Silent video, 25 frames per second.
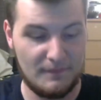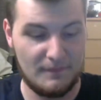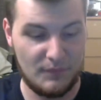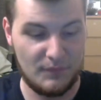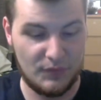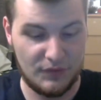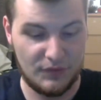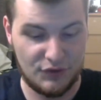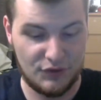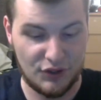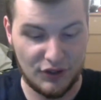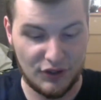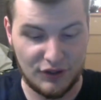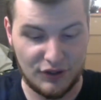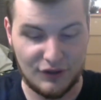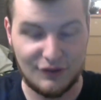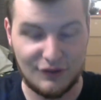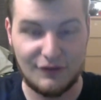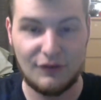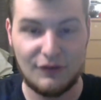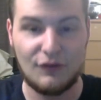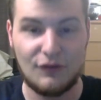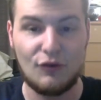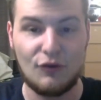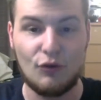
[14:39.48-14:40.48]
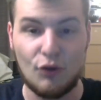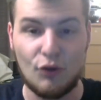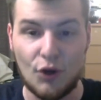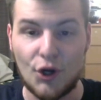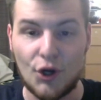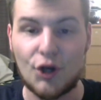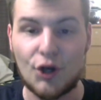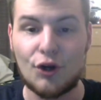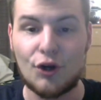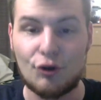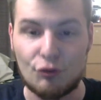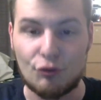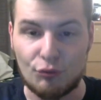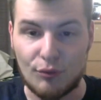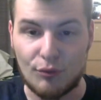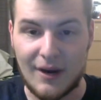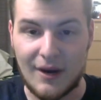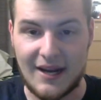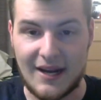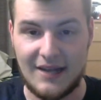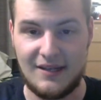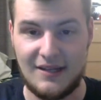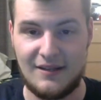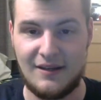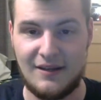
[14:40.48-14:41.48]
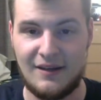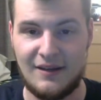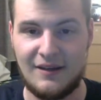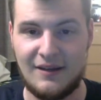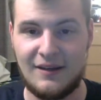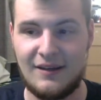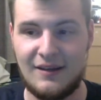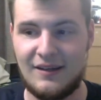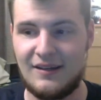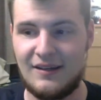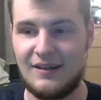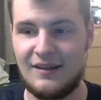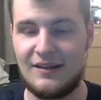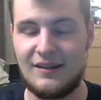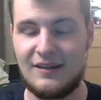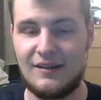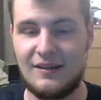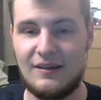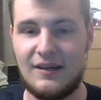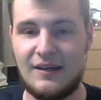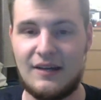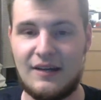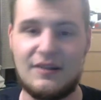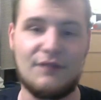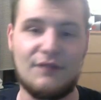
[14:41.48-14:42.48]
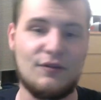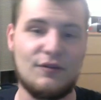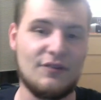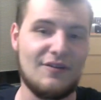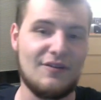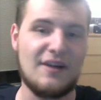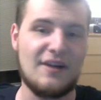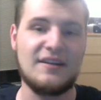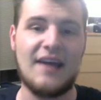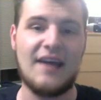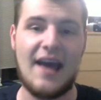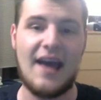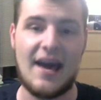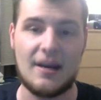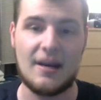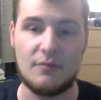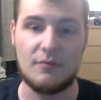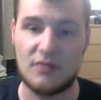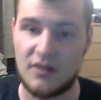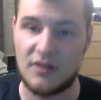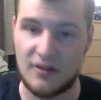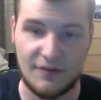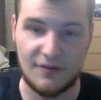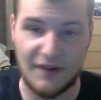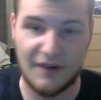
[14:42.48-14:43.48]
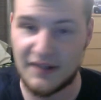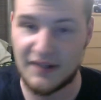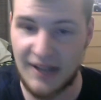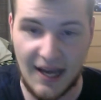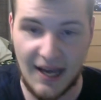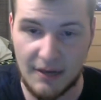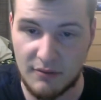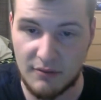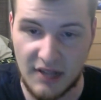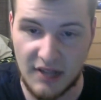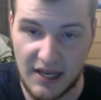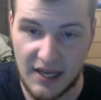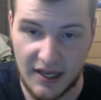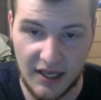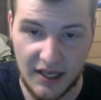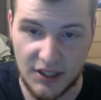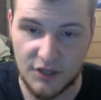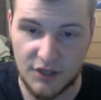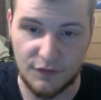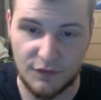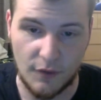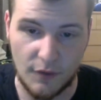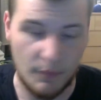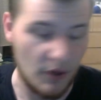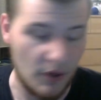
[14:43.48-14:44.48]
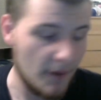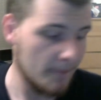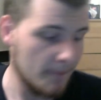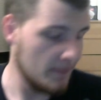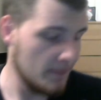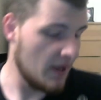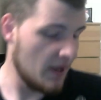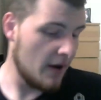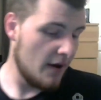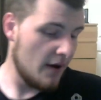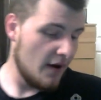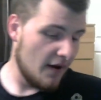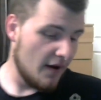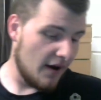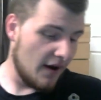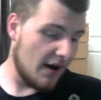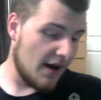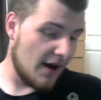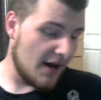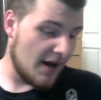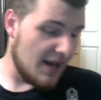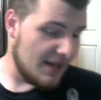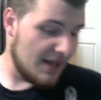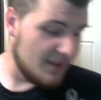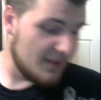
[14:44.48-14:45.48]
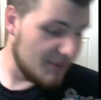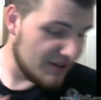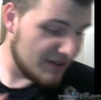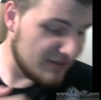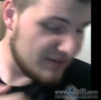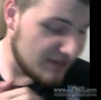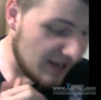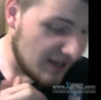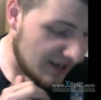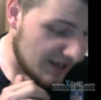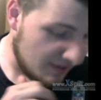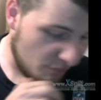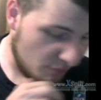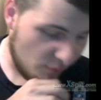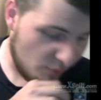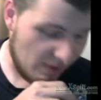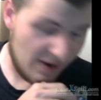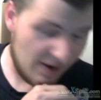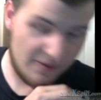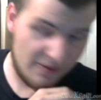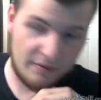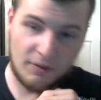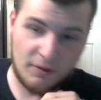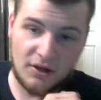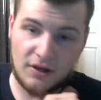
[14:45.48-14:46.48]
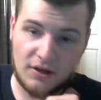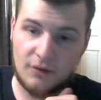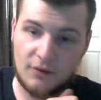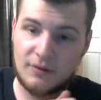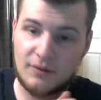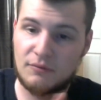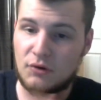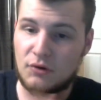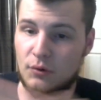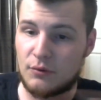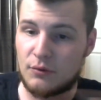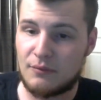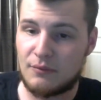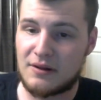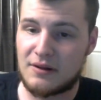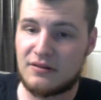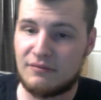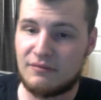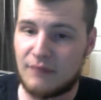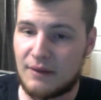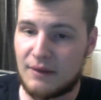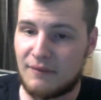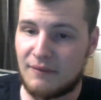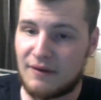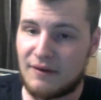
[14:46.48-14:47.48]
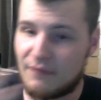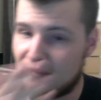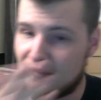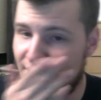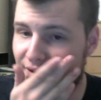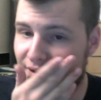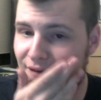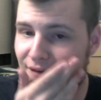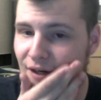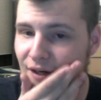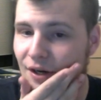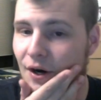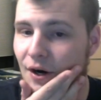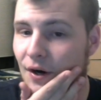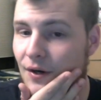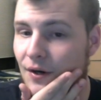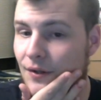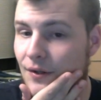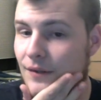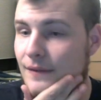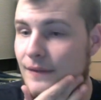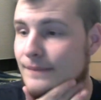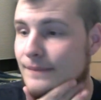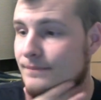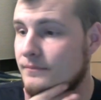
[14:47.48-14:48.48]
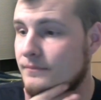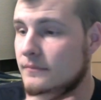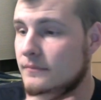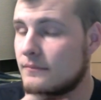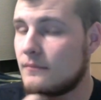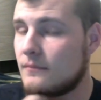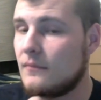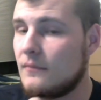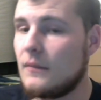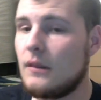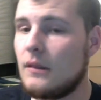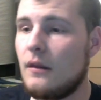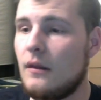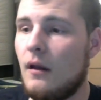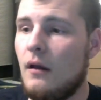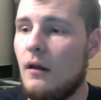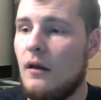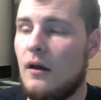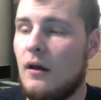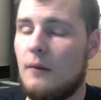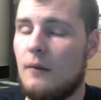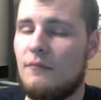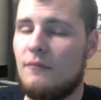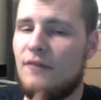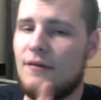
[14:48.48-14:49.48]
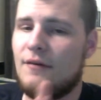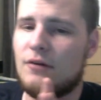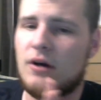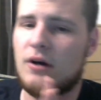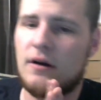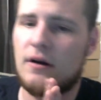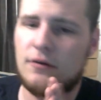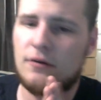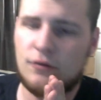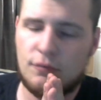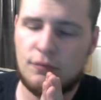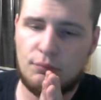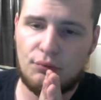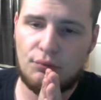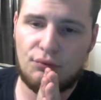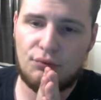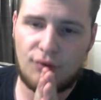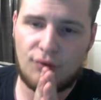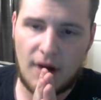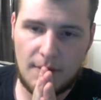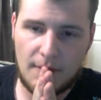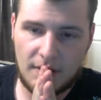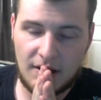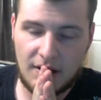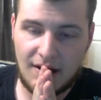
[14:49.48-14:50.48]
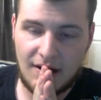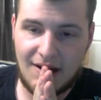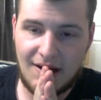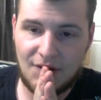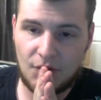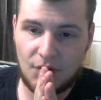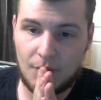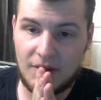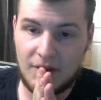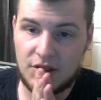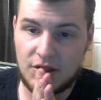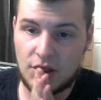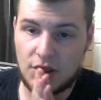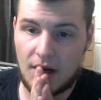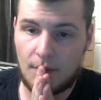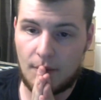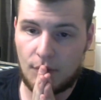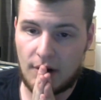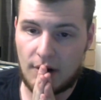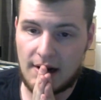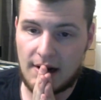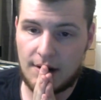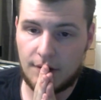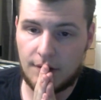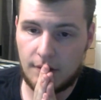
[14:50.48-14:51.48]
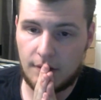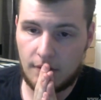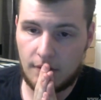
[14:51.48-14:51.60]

just look great, except for Devontae Adams, because Devontae Adams can't catch a football. And then my second player, I'm going to go with my favorite Cardinal. Favorite Cardinal is probably going to have to be John Brown.